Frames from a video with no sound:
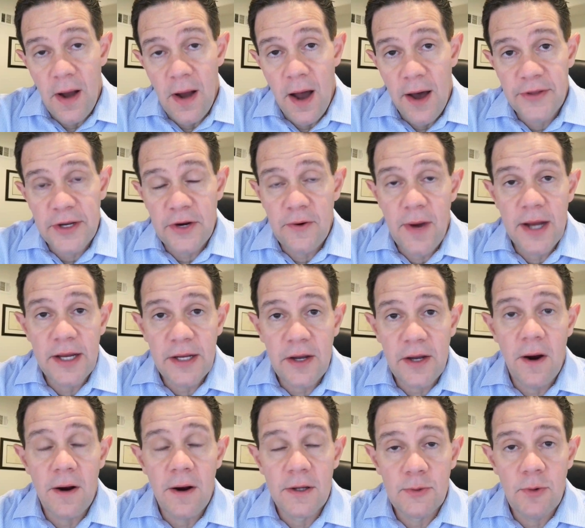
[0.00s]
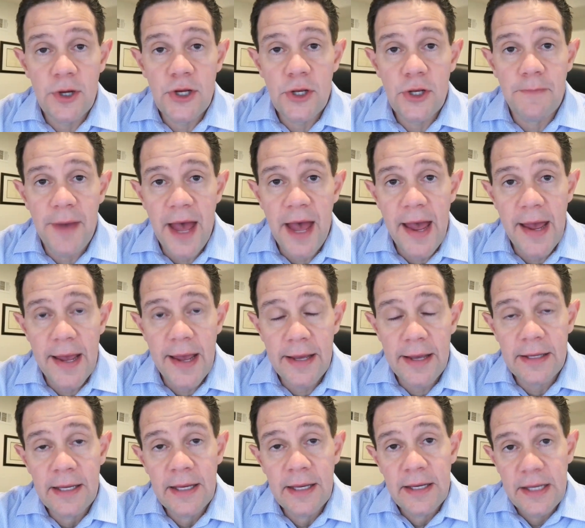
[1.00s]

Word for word: on the credit cards, what you pay,